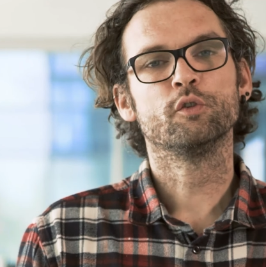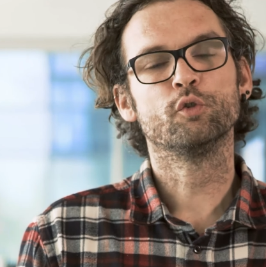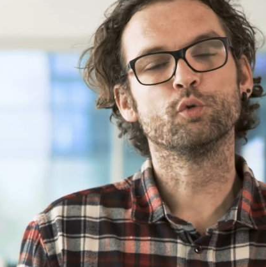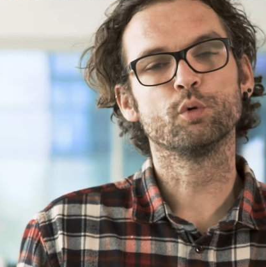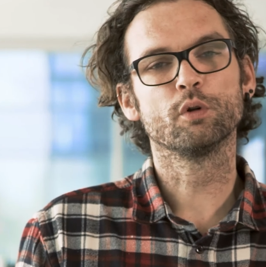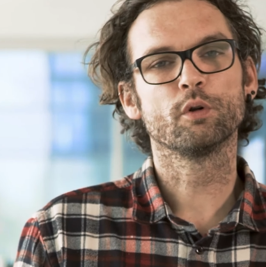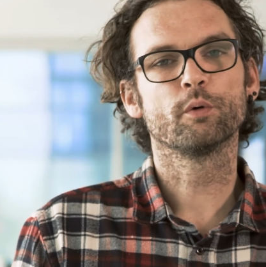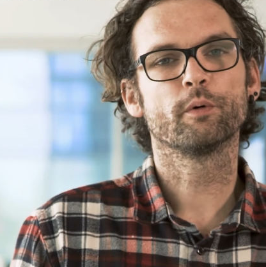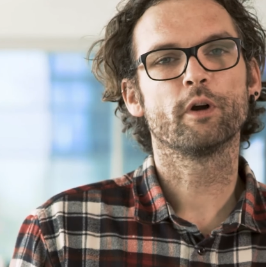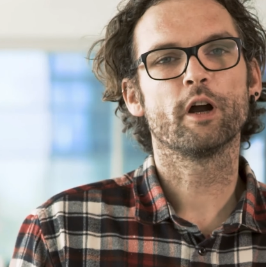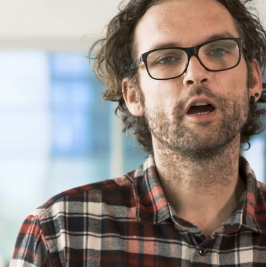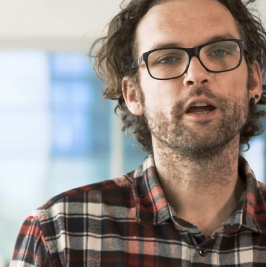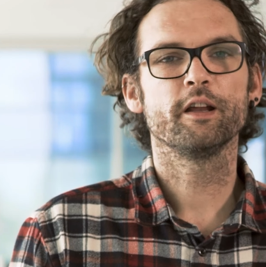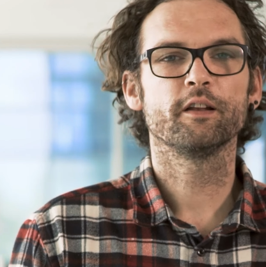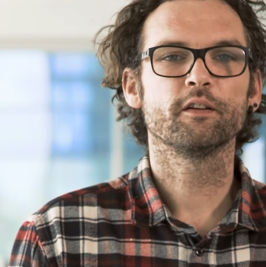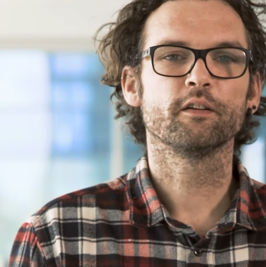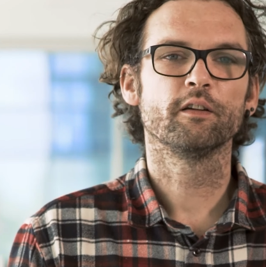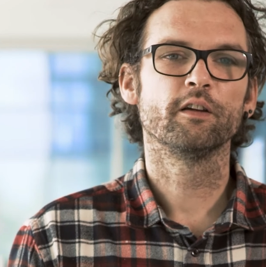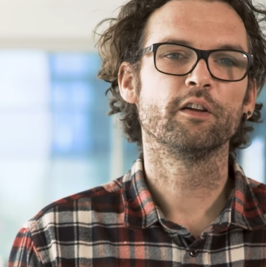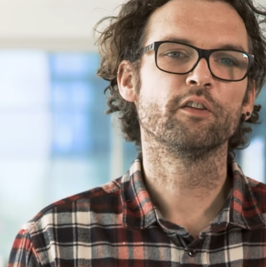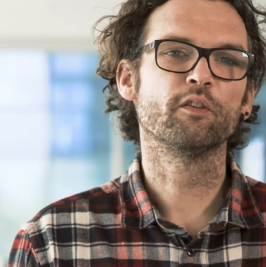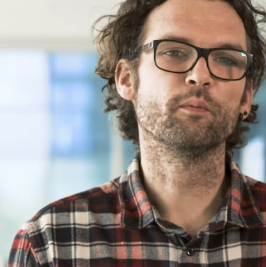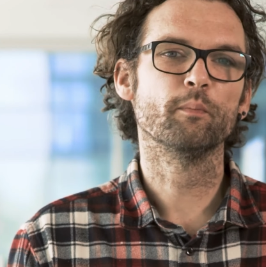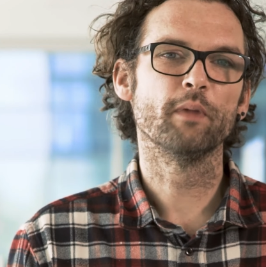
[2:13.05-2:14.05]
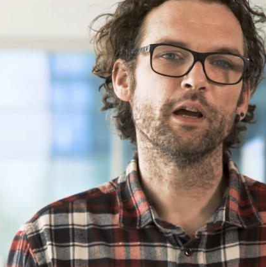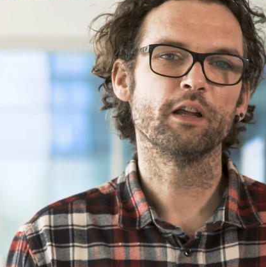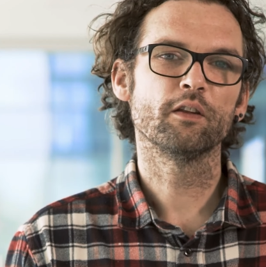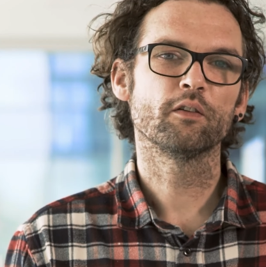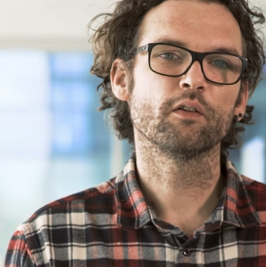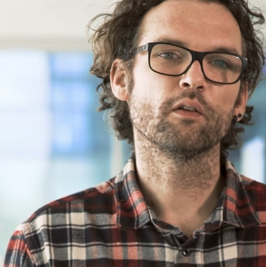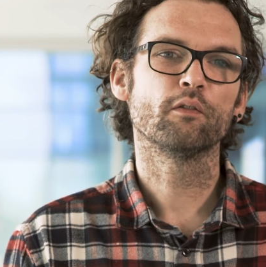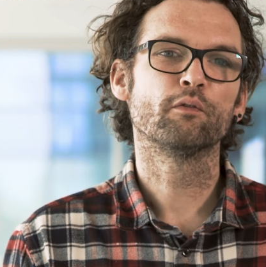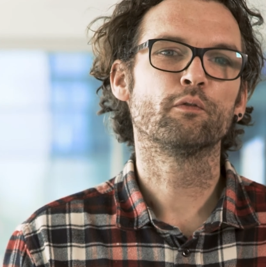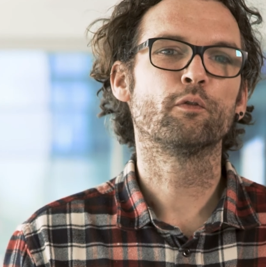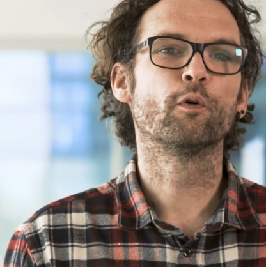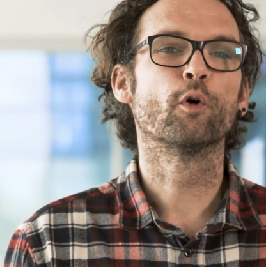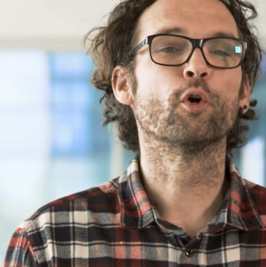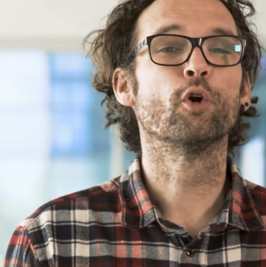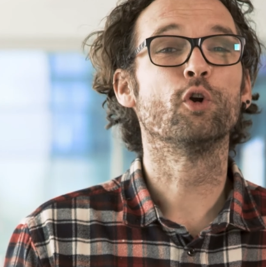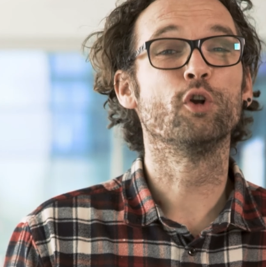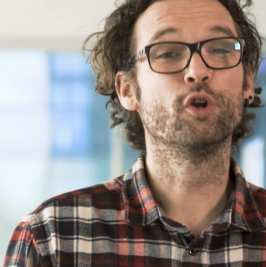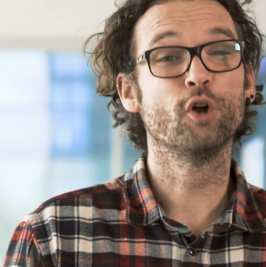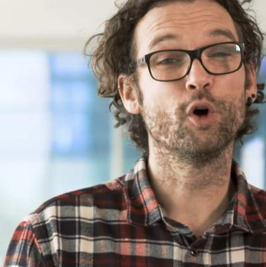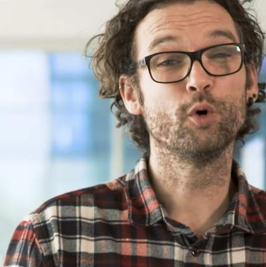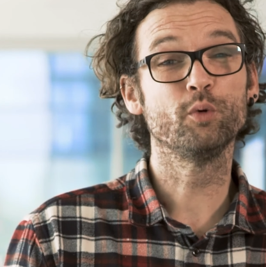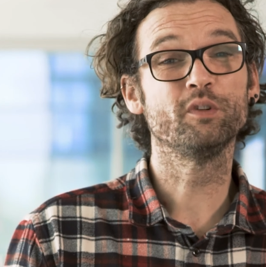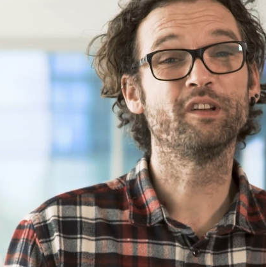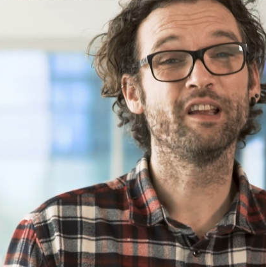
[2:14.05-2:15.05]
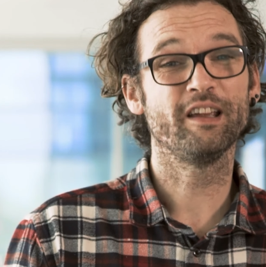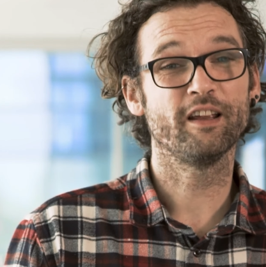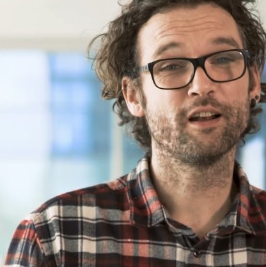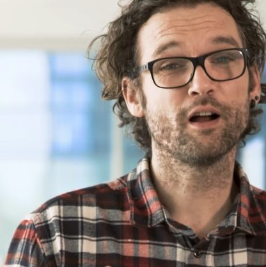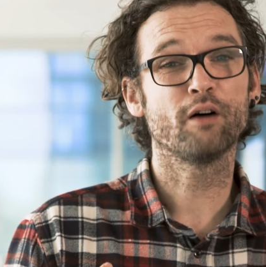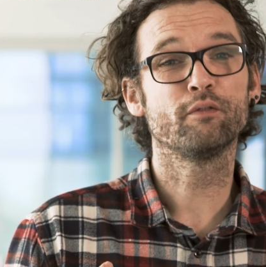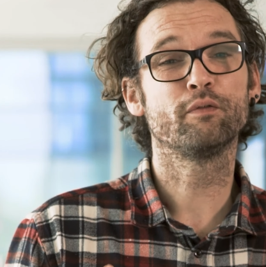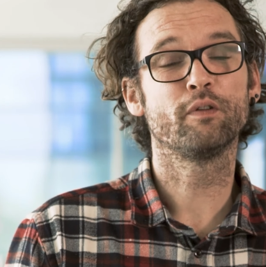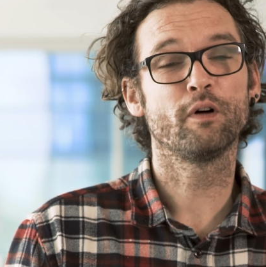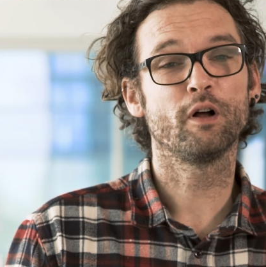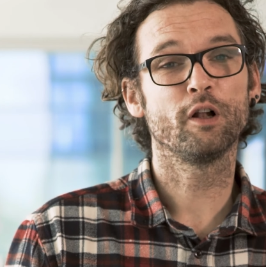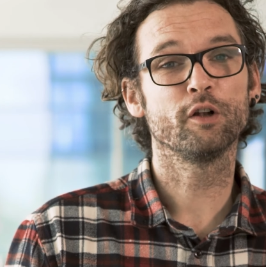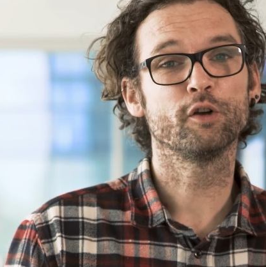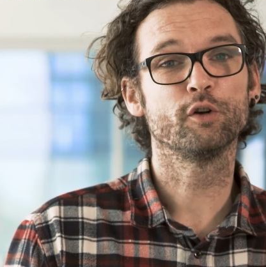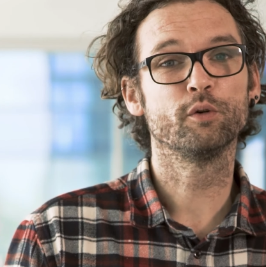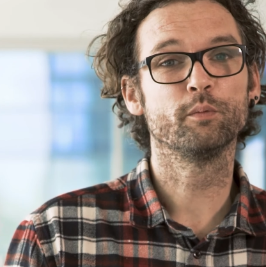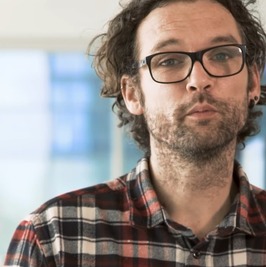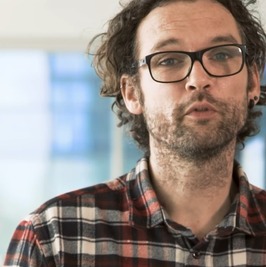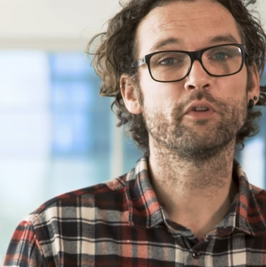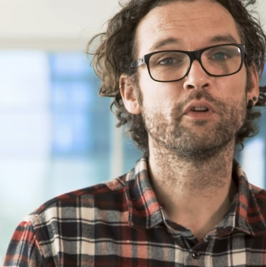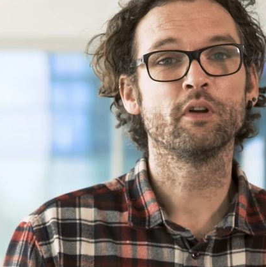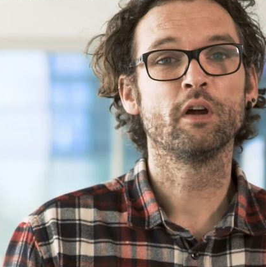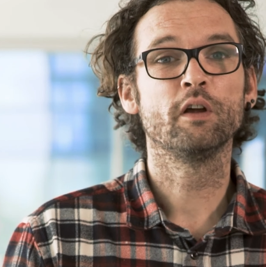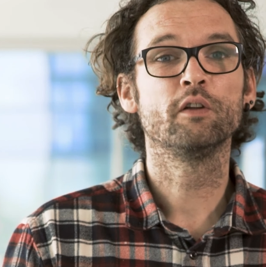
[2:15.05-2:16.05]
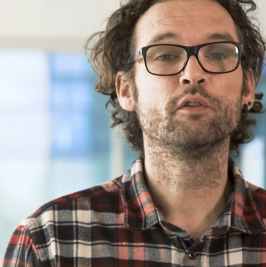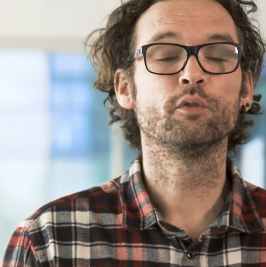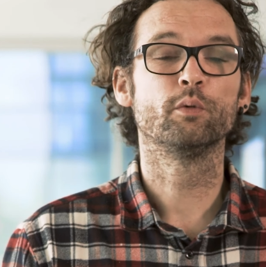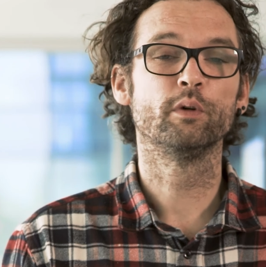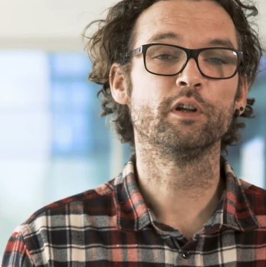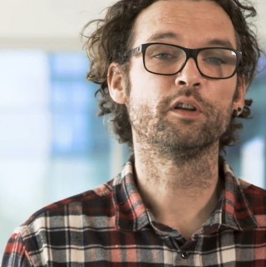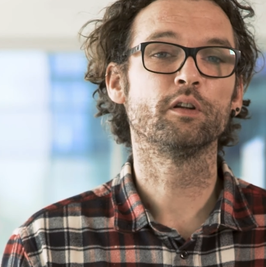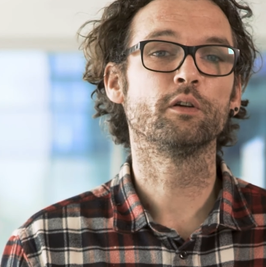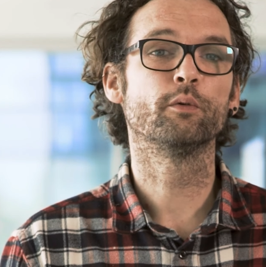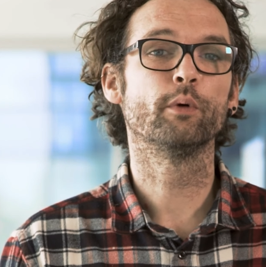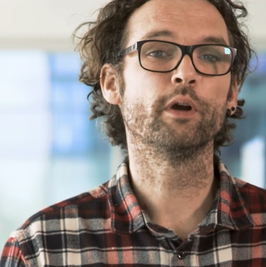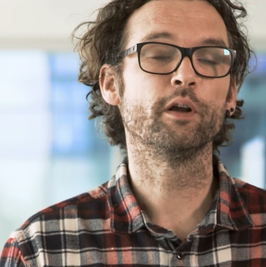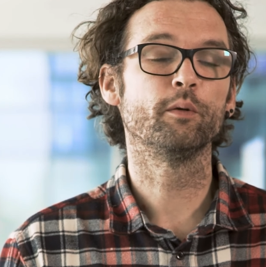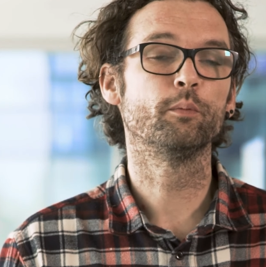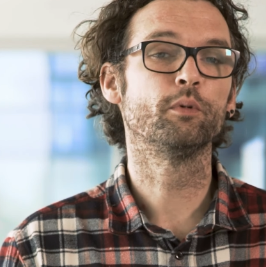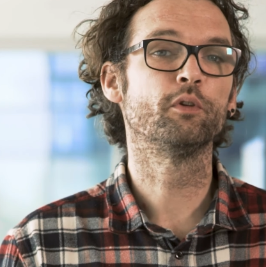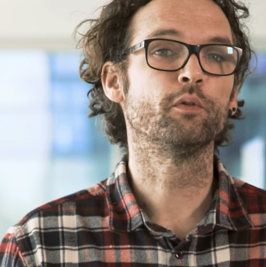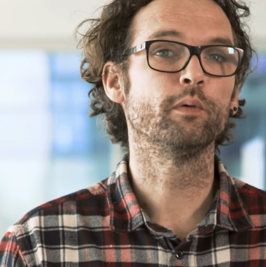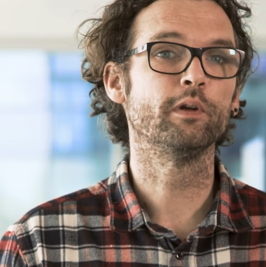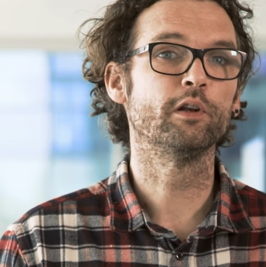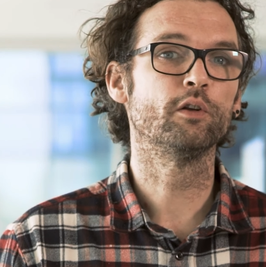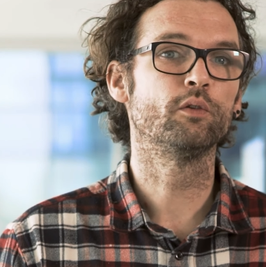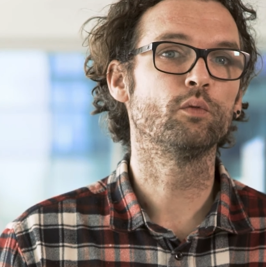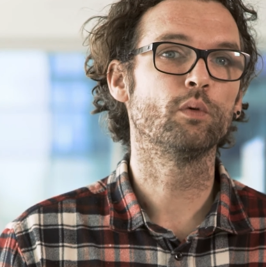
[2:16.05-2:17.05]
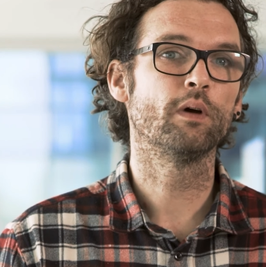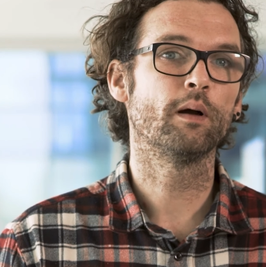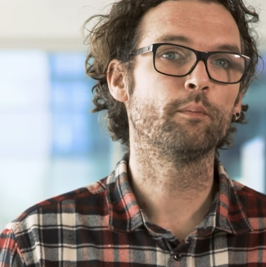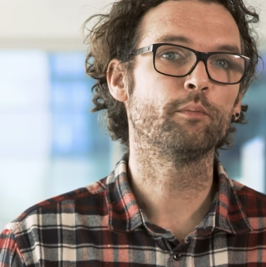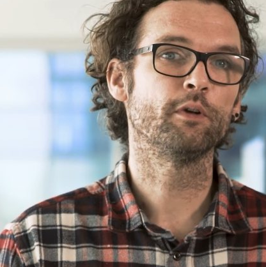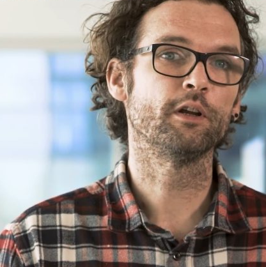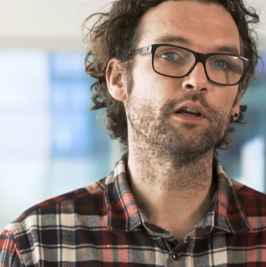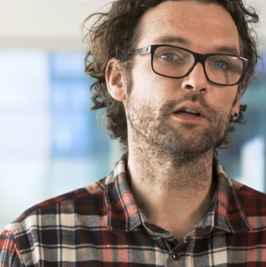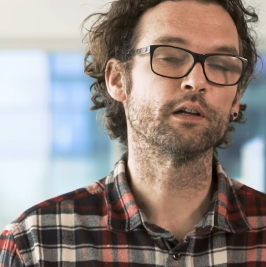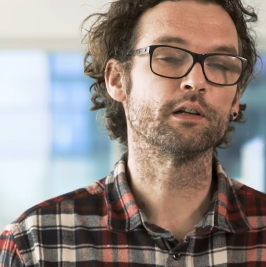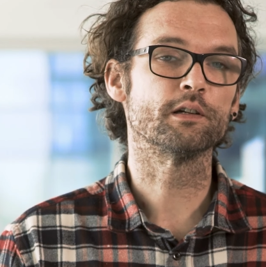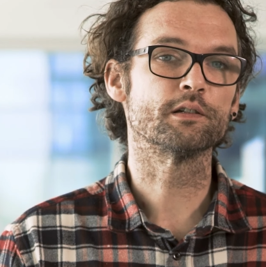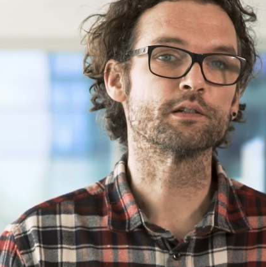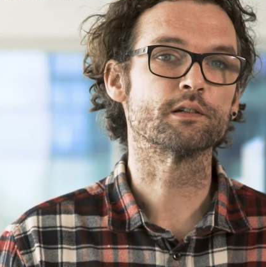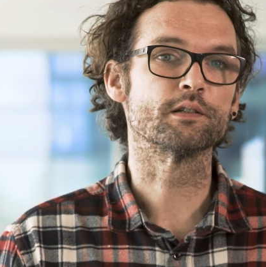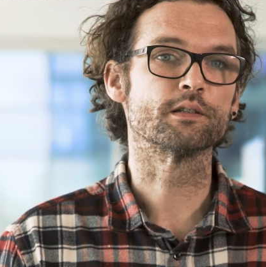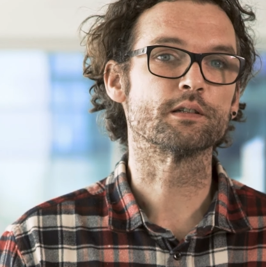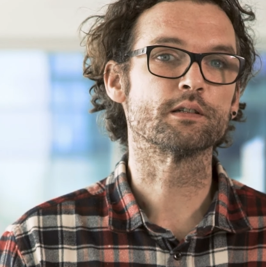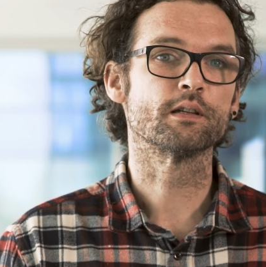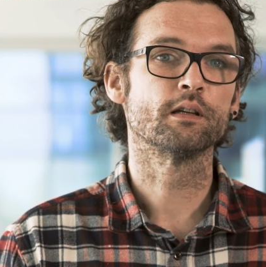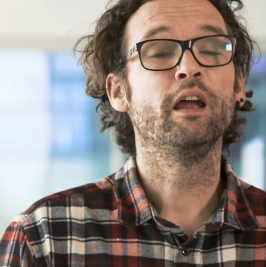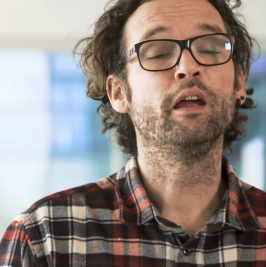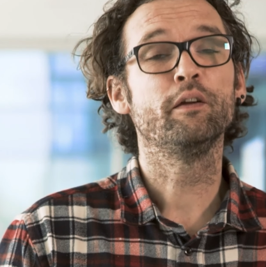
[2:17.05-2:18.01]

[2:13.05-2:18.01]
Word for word: Dual Write is meant for low data volumes to integrate between the two applications.